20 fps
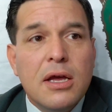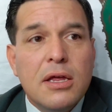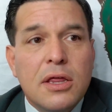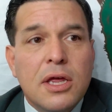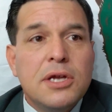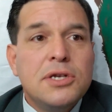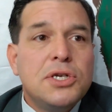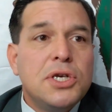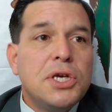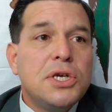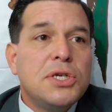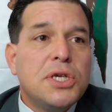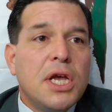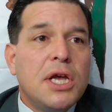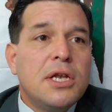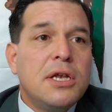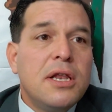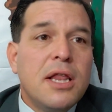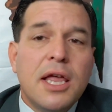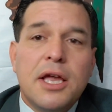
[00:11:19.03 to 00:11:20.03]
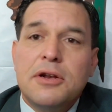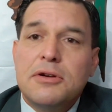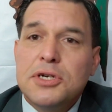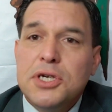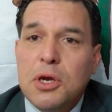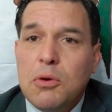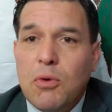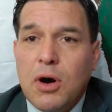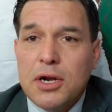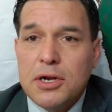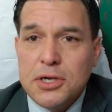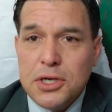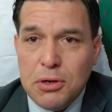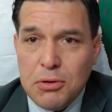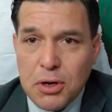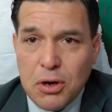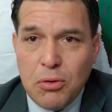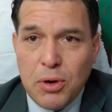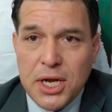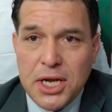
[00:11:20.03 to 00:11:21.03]
Then she said later she wanted to
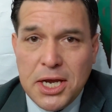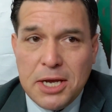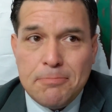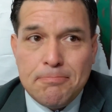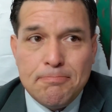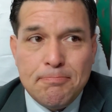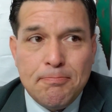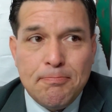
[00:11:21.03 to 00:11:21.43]
acquit him.